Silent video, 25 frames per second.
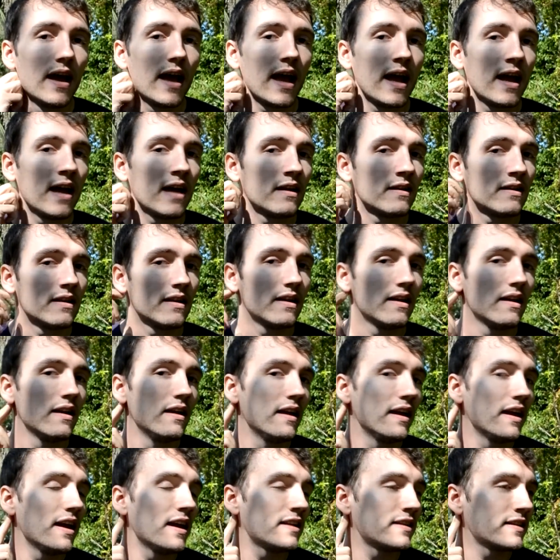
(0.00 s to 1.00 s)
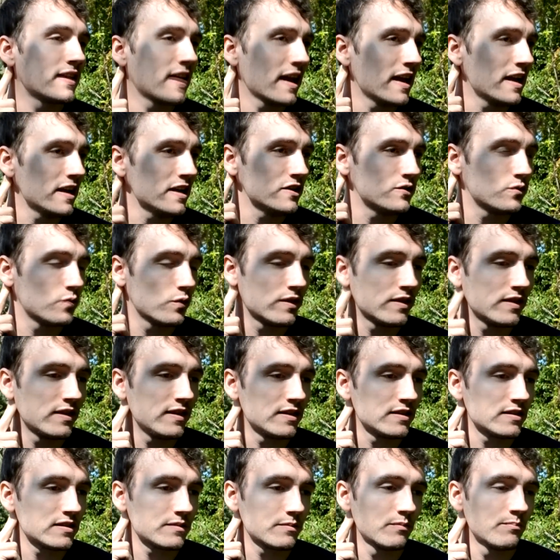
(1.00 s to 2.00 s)
And engage with
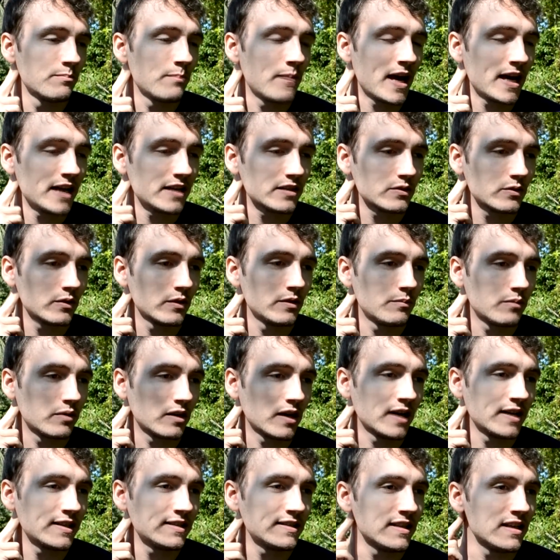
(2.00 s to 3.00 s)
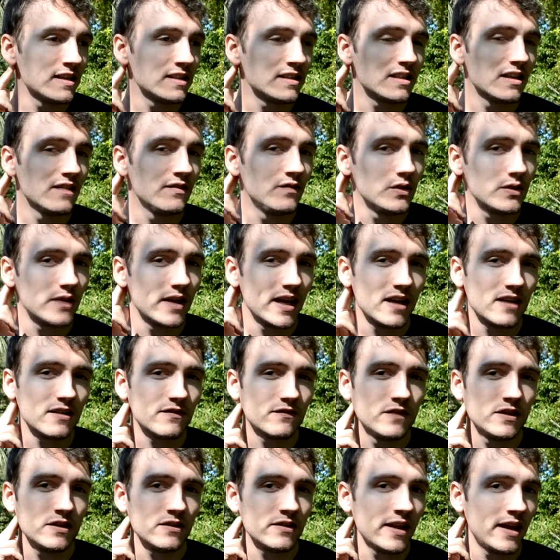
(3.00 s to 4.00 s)
this mastoid process. If you can't
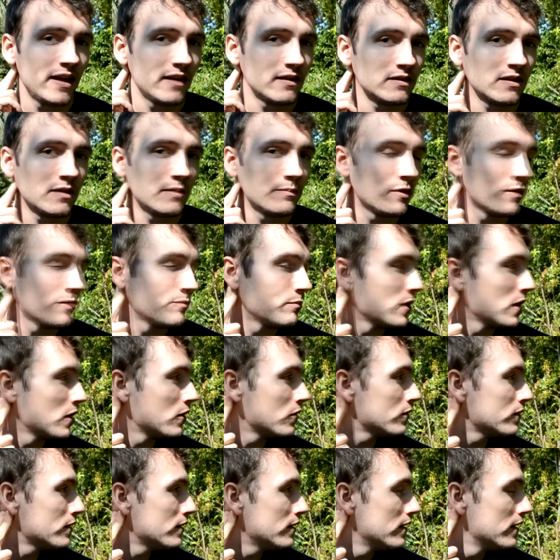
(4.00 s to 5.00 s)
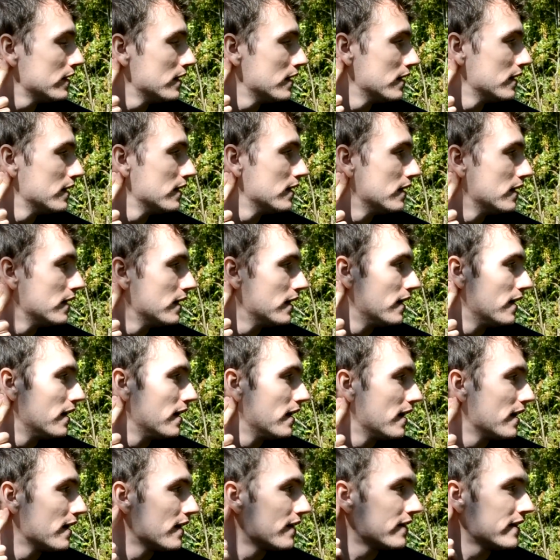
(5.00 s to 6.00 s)
feel that lump of bone,
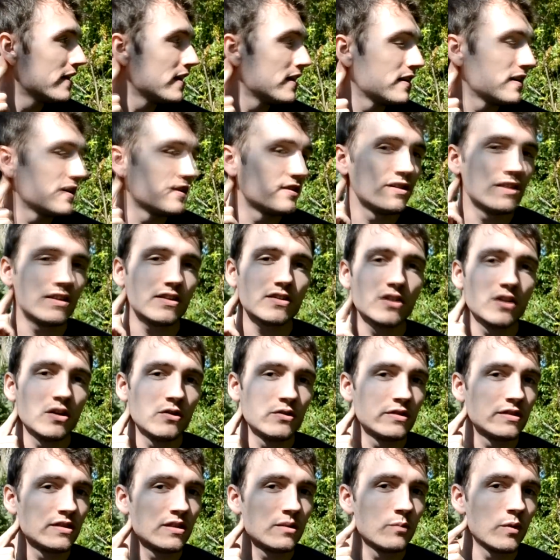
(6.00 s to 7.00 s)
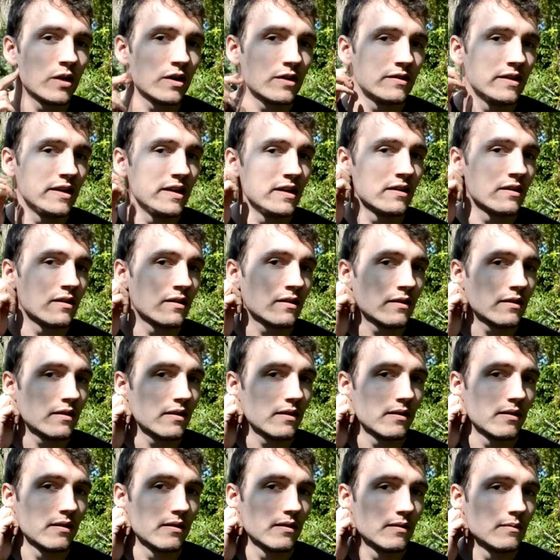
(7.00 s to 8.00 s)
then just go somewhere near
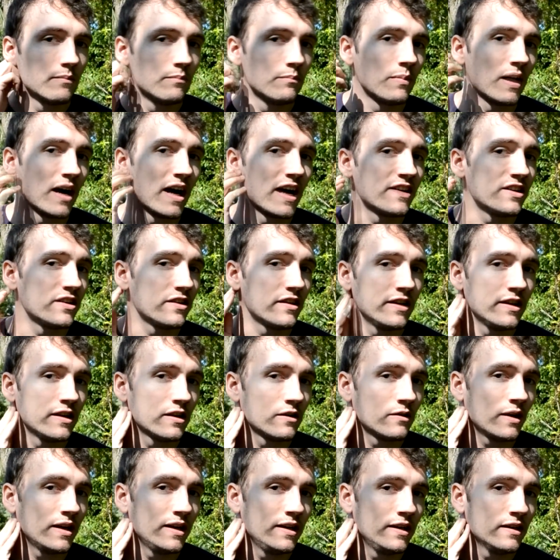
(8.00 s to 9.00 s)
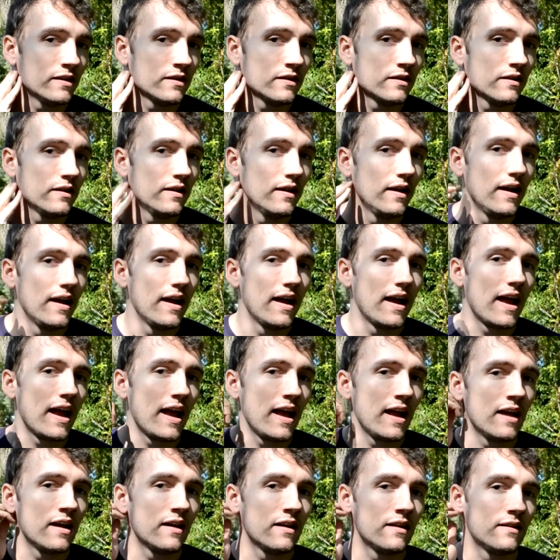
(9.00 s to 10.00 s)
behind your ear right here
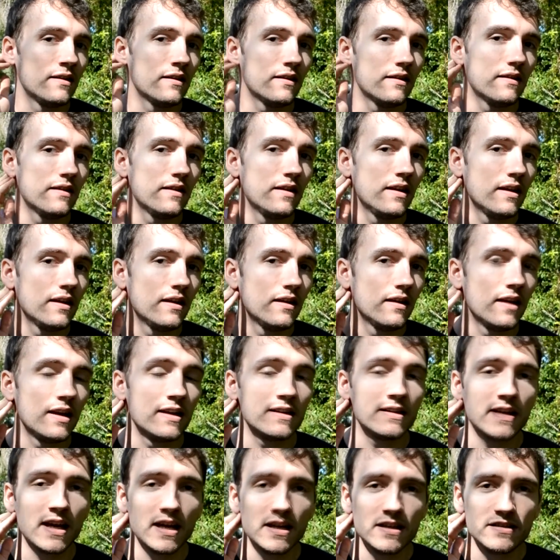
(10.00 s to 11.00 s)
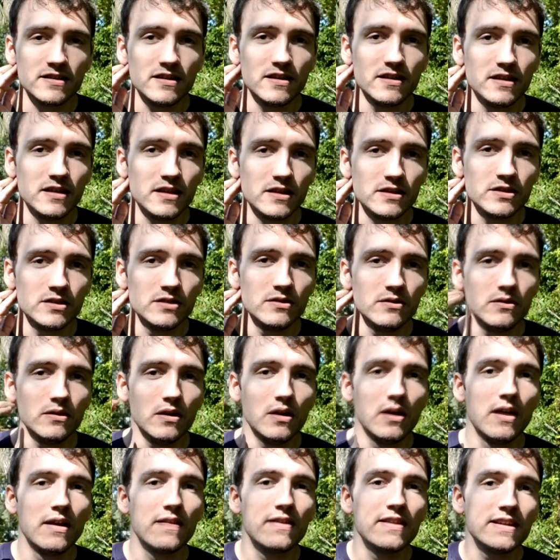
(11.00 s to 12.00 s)
and engage the tissue.
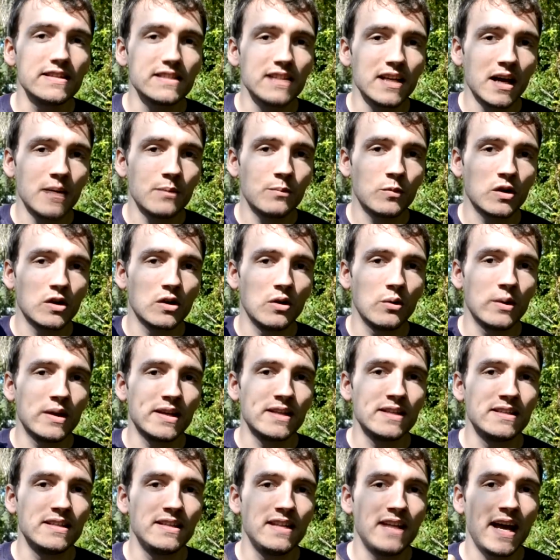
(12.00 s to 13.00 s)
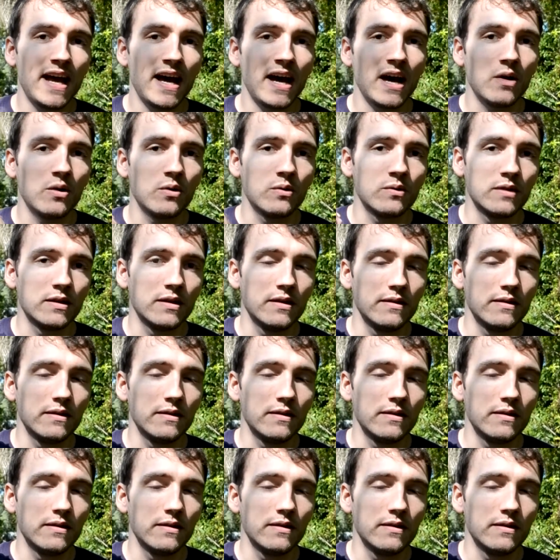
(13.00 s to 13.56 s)
This time we're going down.